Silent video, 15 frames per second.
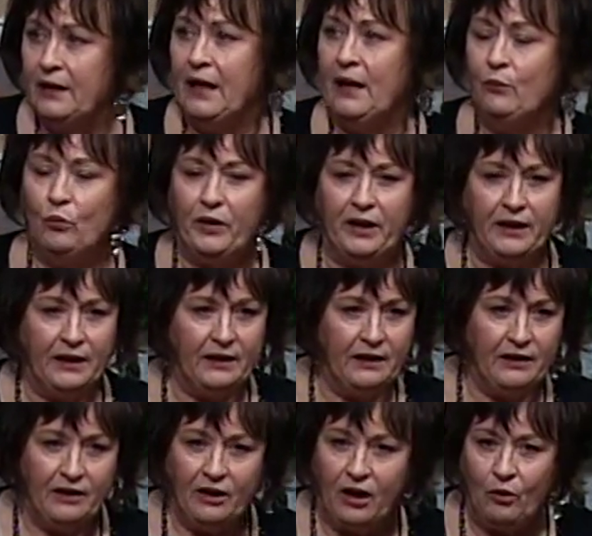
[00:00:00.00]
and we
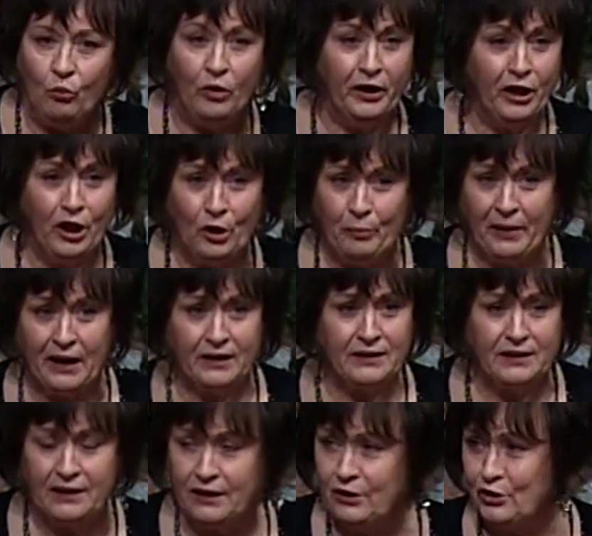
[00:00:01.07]
can not want to go back
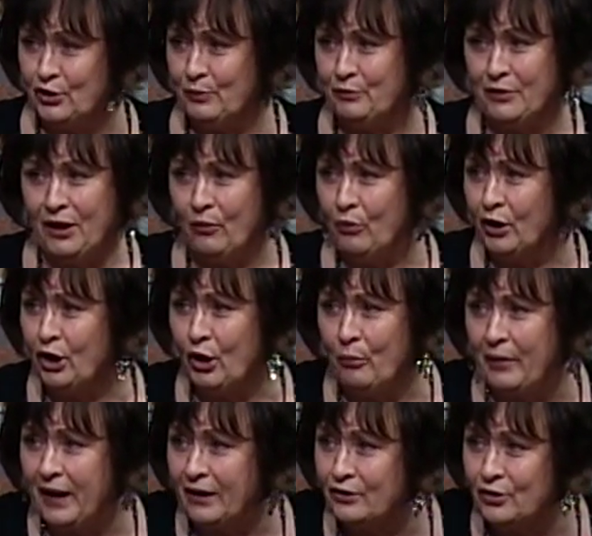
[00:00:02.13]
to Egypt, not want to go
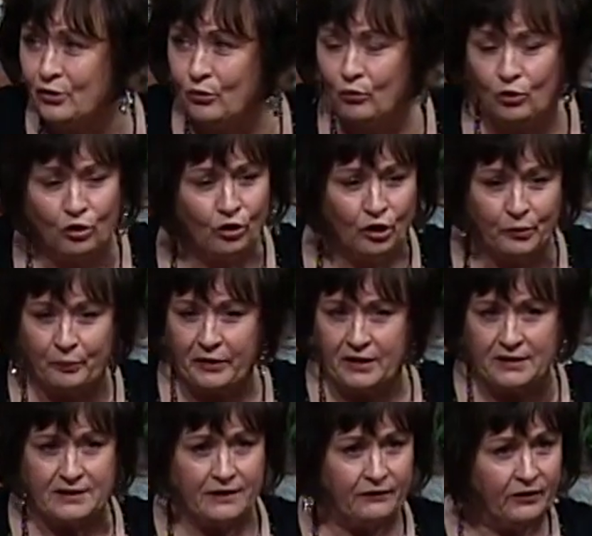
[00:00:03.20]
back to the world
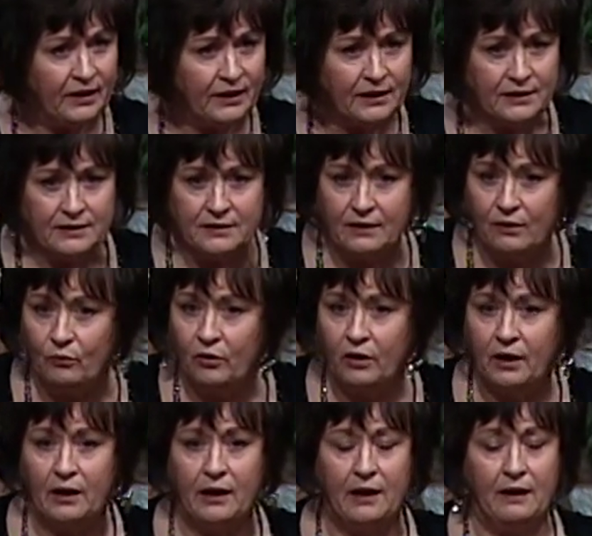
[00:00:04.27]
because everything's not
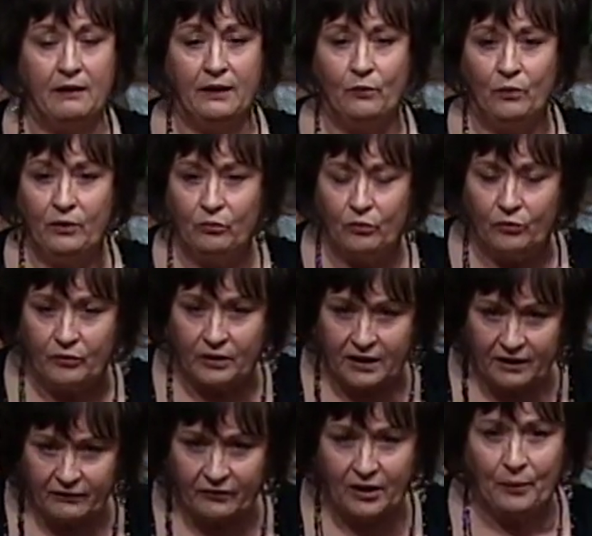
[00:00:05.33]
working out, and we will
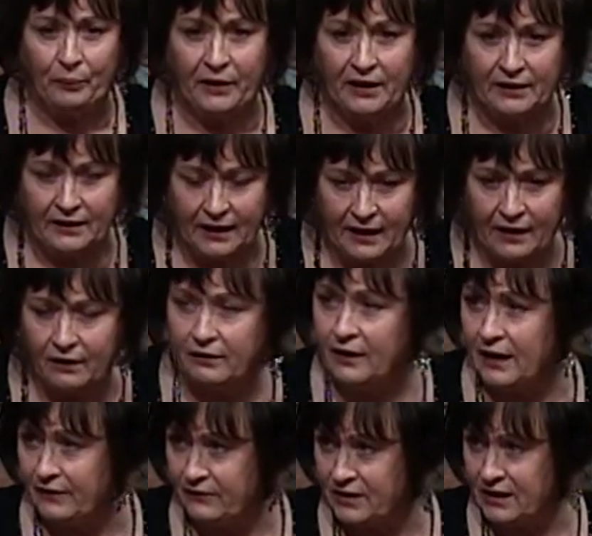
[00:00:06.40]
give up and lay our
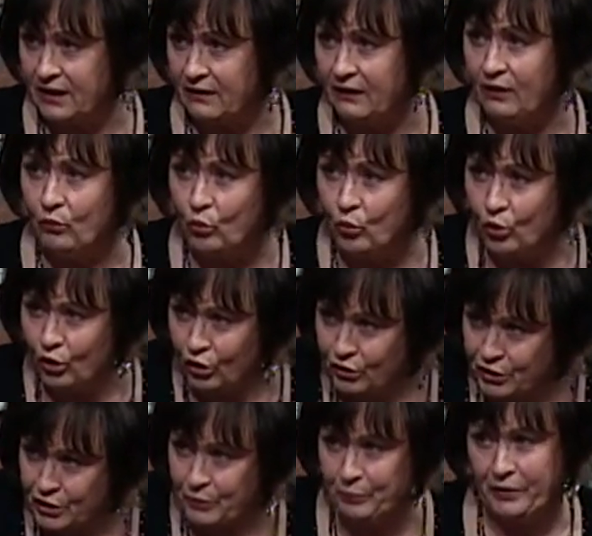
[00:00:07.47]
lives down and
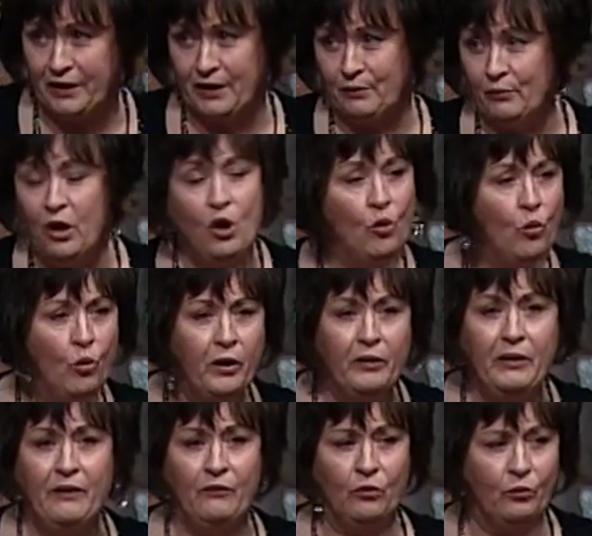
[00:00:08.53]
worship Him
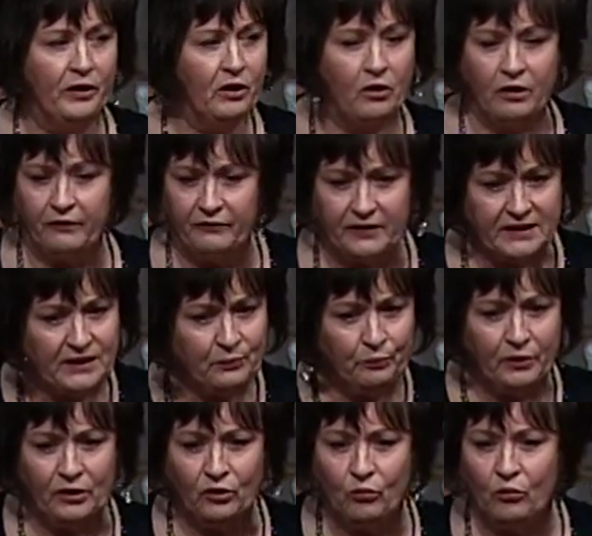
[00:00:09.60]
wherever we are. If it's at
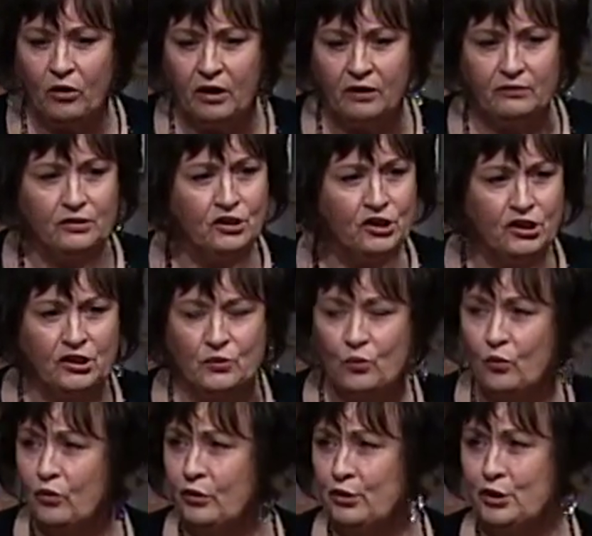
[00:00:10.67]
bitter waters, just
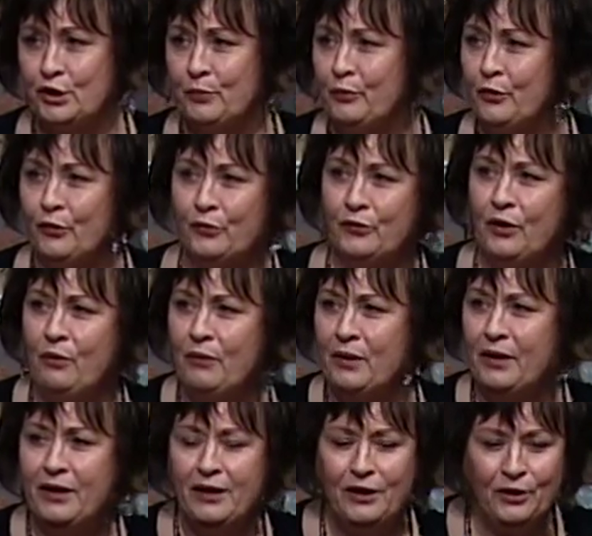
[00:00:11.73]
worship. You'll throw a
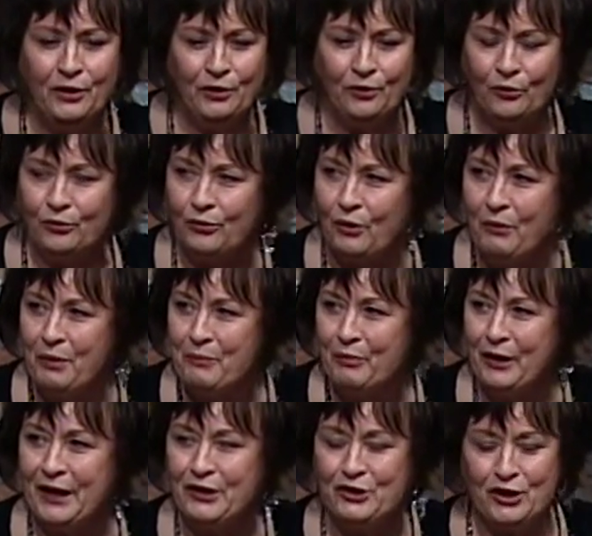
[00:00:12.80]
you'll throw a
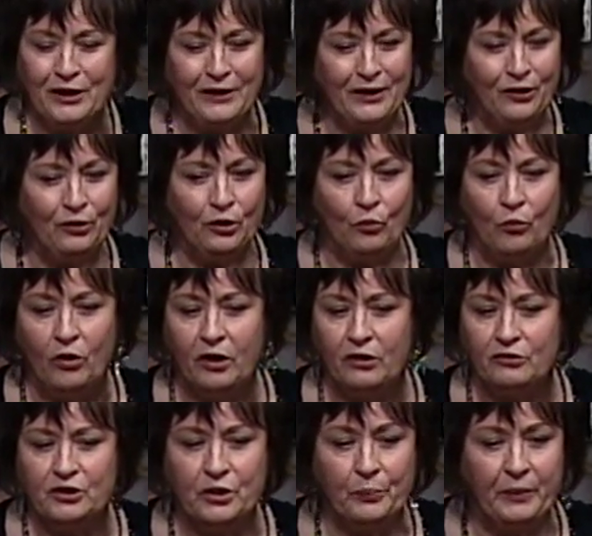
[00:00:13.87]
branch in there, and the
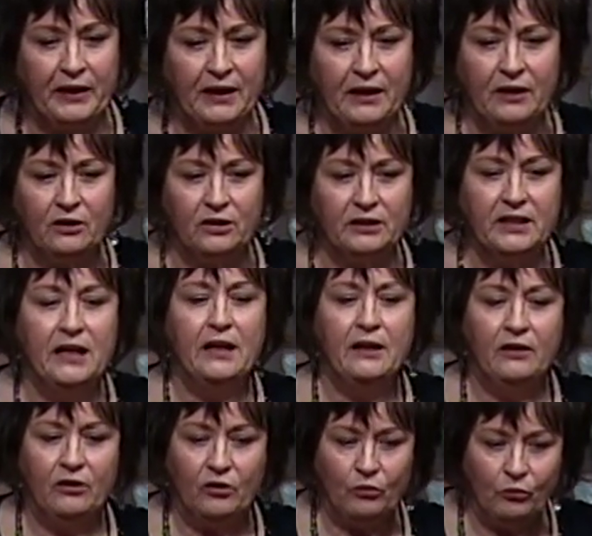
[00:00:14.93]
waters will be healed.
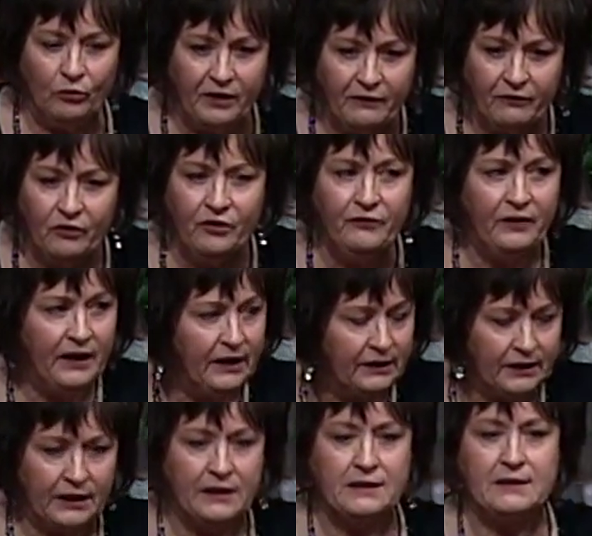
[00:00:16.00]
The river of
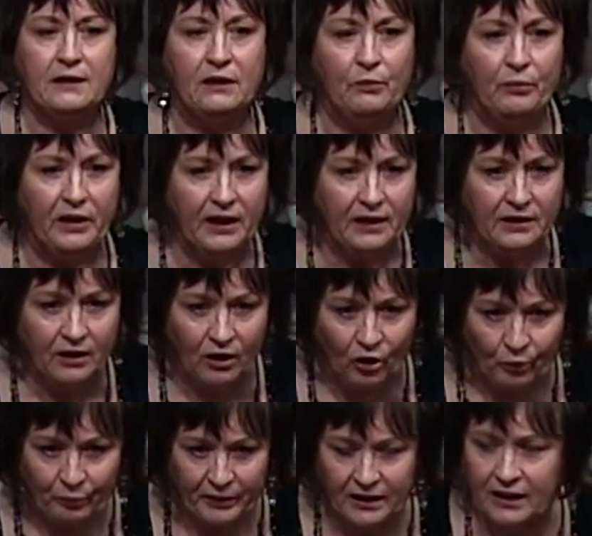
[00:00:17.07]
healing is going to begin to
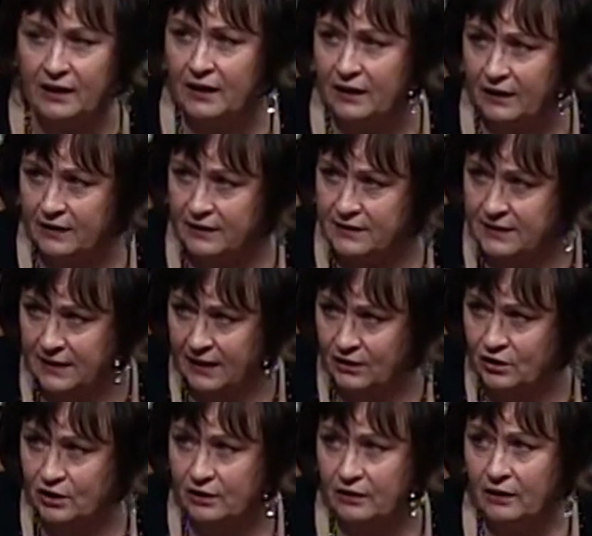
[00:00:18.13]
open again in this
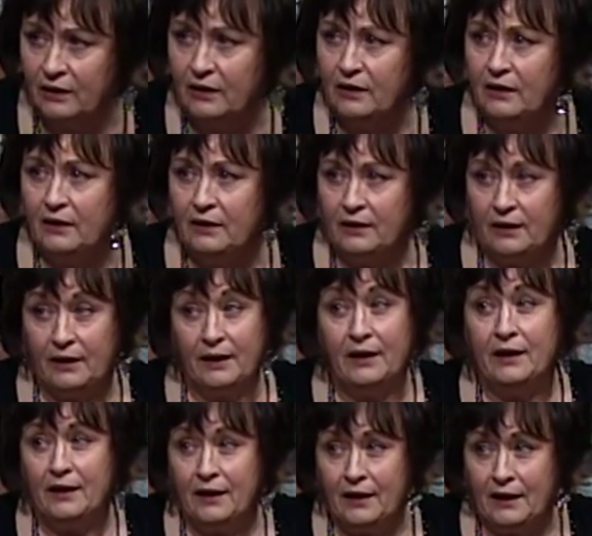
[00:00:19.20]
nation,
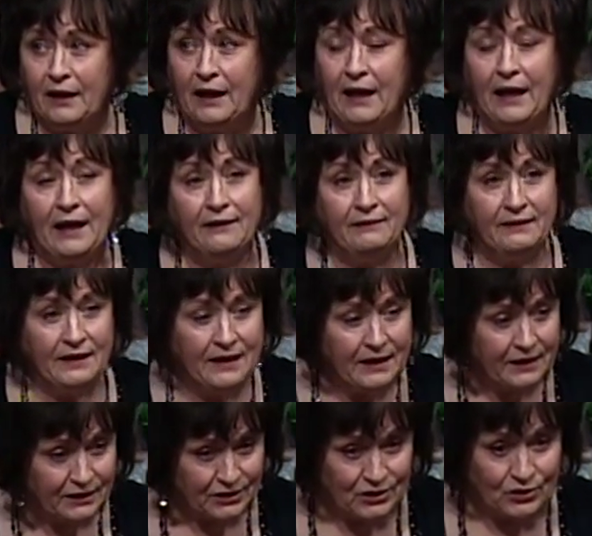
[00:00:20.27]
and
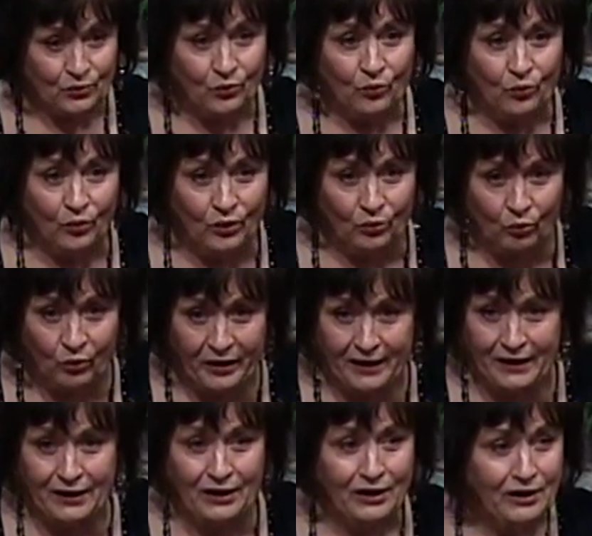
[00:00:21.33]
this will
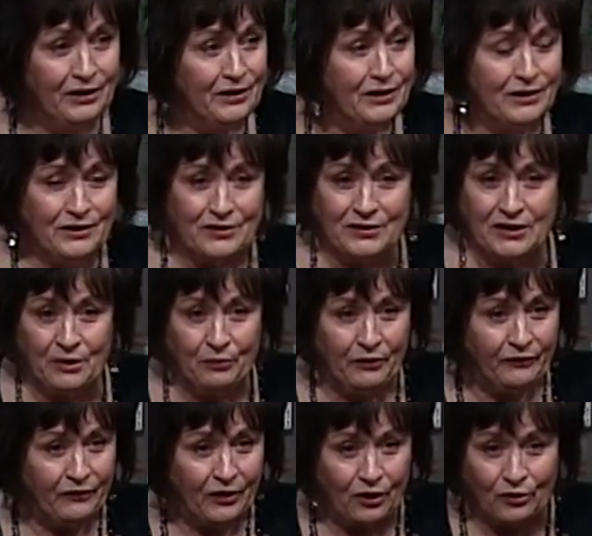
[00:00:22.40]
win some
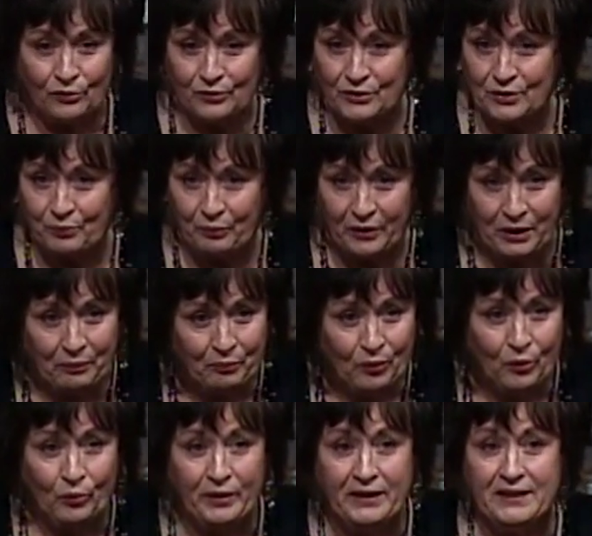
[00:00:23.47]
of those
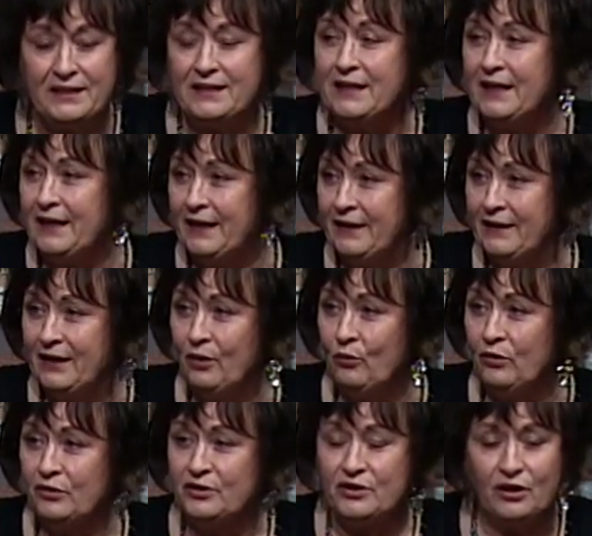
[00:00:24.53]
people we see that
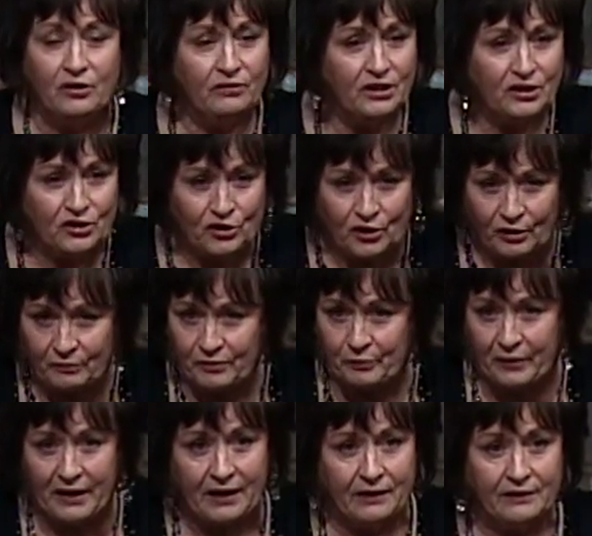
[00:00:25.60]
we're so disturbed
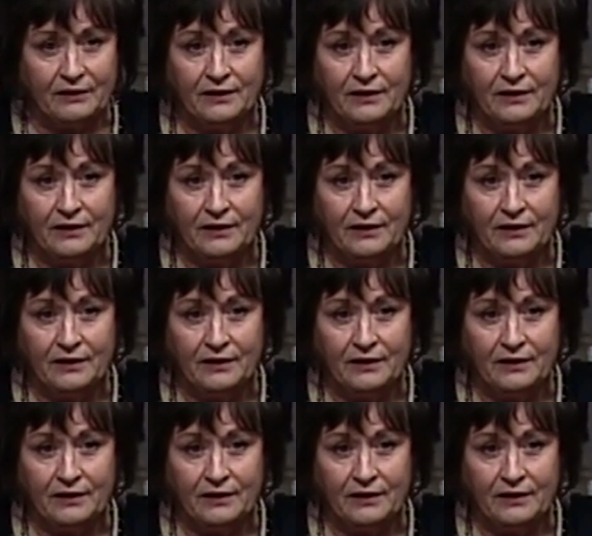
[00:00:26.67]
by.